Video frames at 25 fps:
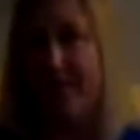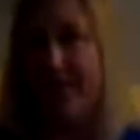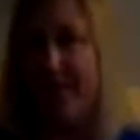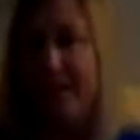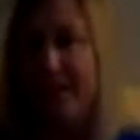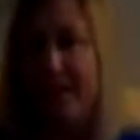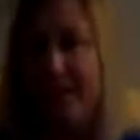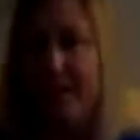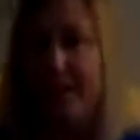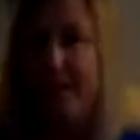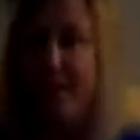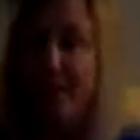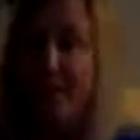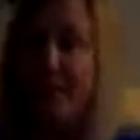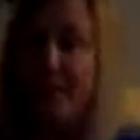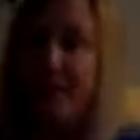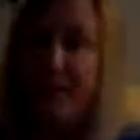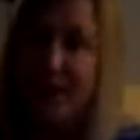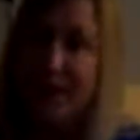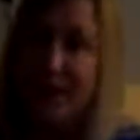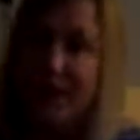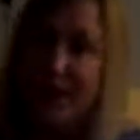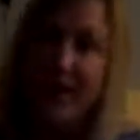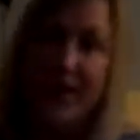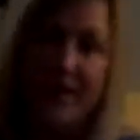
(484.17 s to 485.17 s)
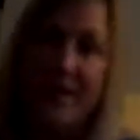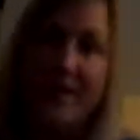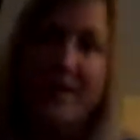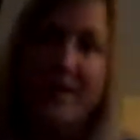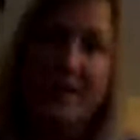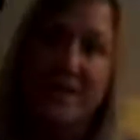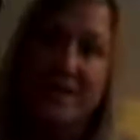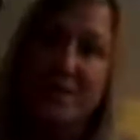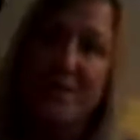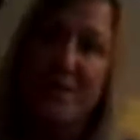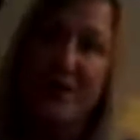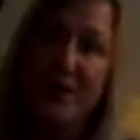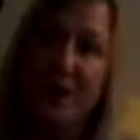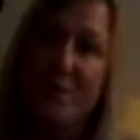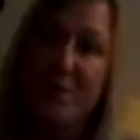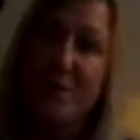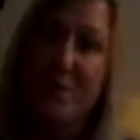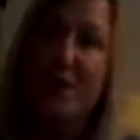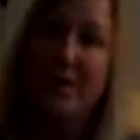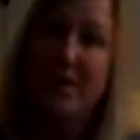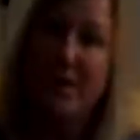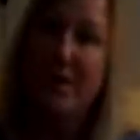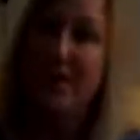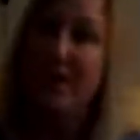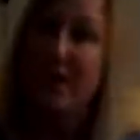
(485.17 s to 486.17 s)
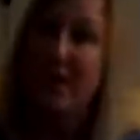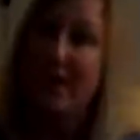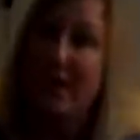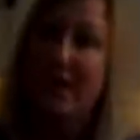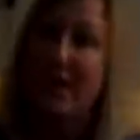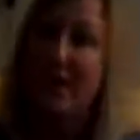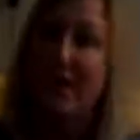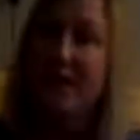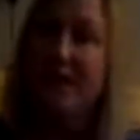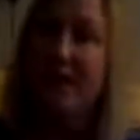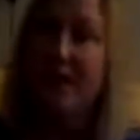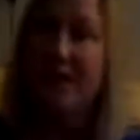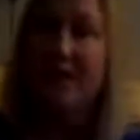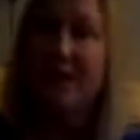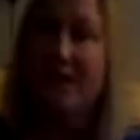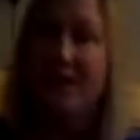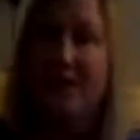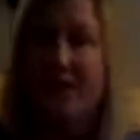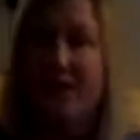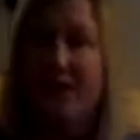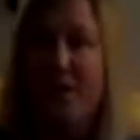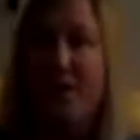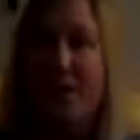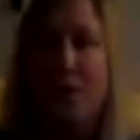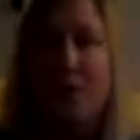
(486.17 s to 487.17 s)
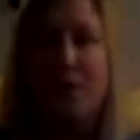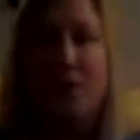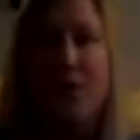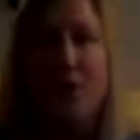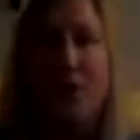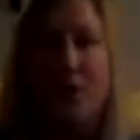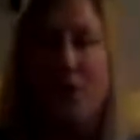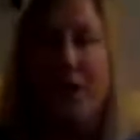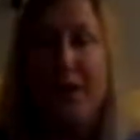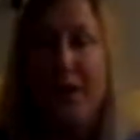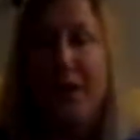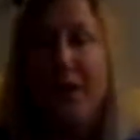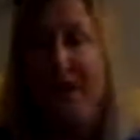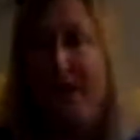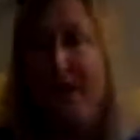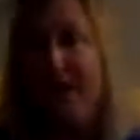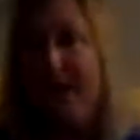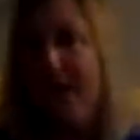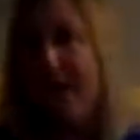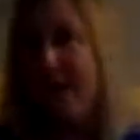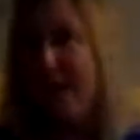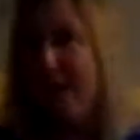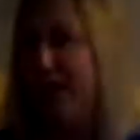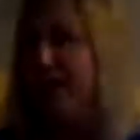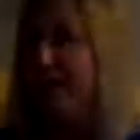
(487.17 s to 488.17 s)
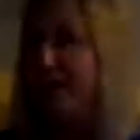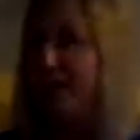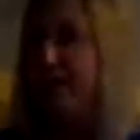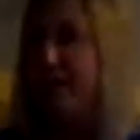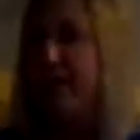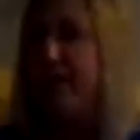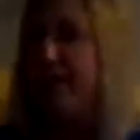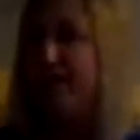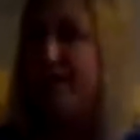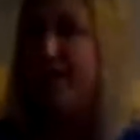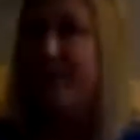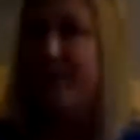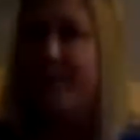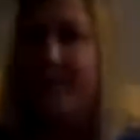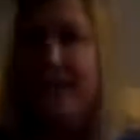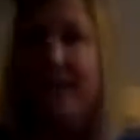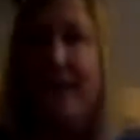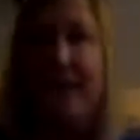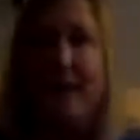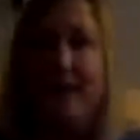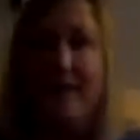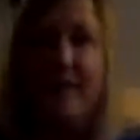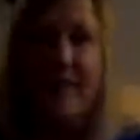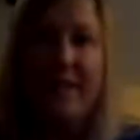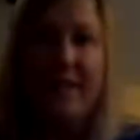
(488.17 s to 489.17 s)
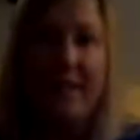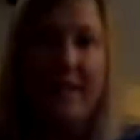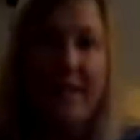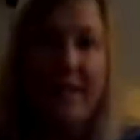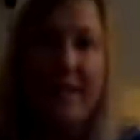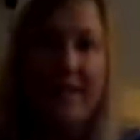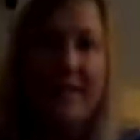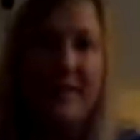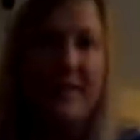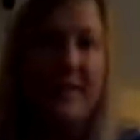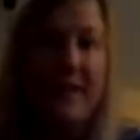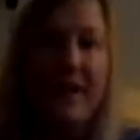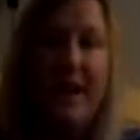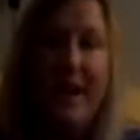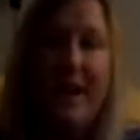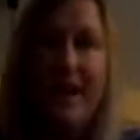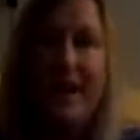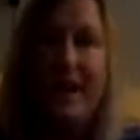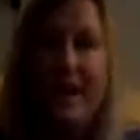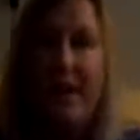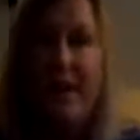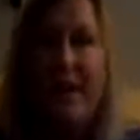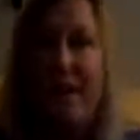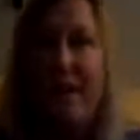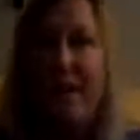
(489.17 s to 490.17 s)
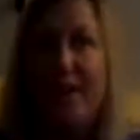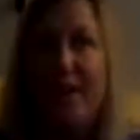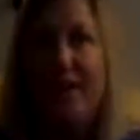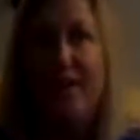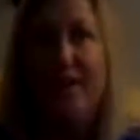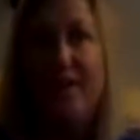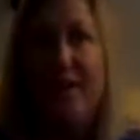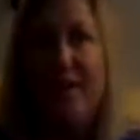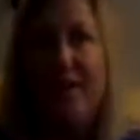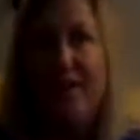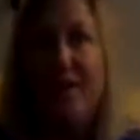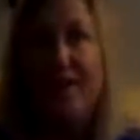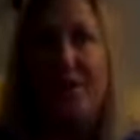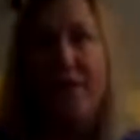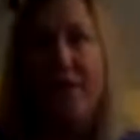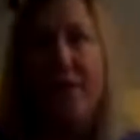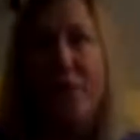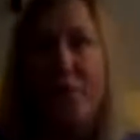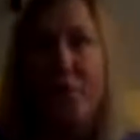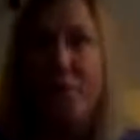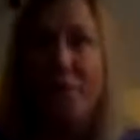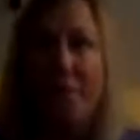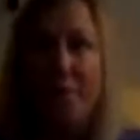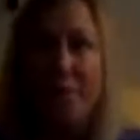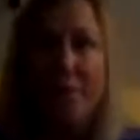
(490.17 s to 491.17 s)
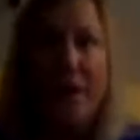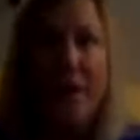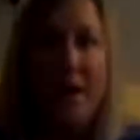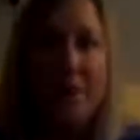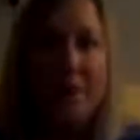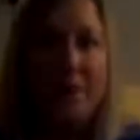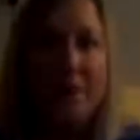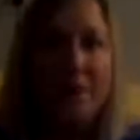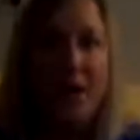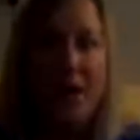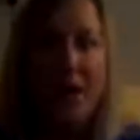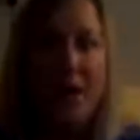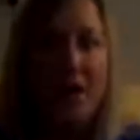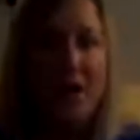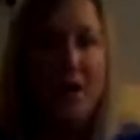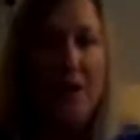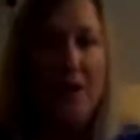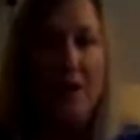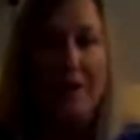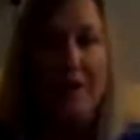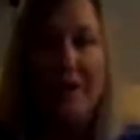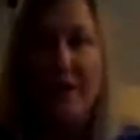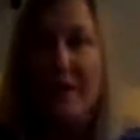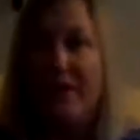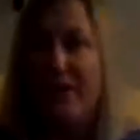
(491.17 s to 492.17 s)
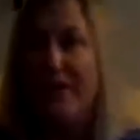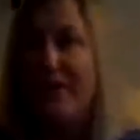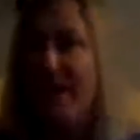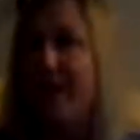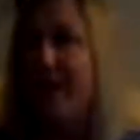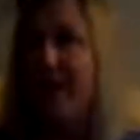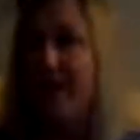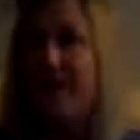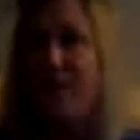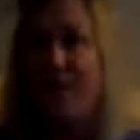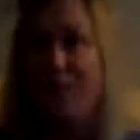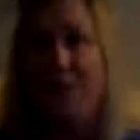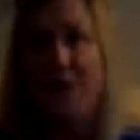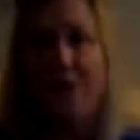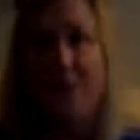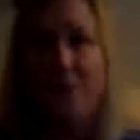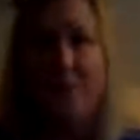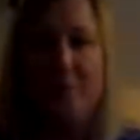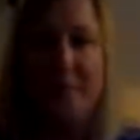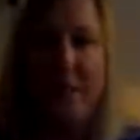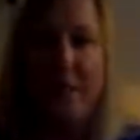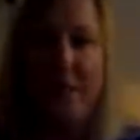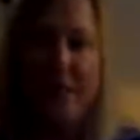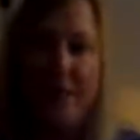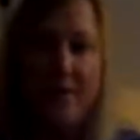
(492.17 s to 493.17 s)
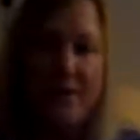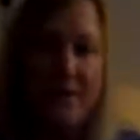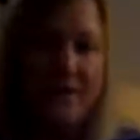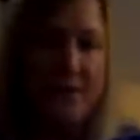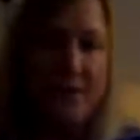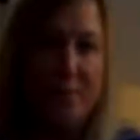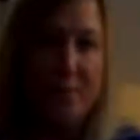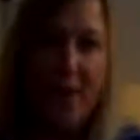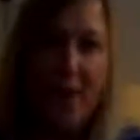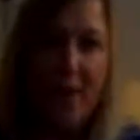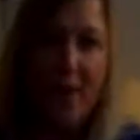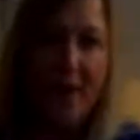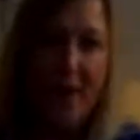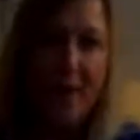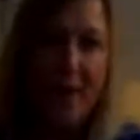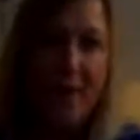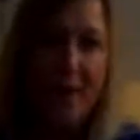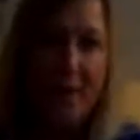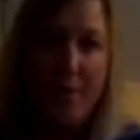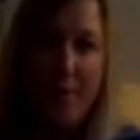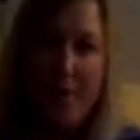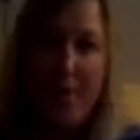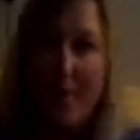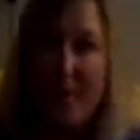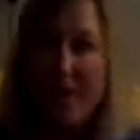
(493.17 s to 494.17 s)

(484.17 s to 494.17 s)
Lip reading: including friends and family, you know, doing things, saying things that you don't remember, and then you have to be embarrassed about,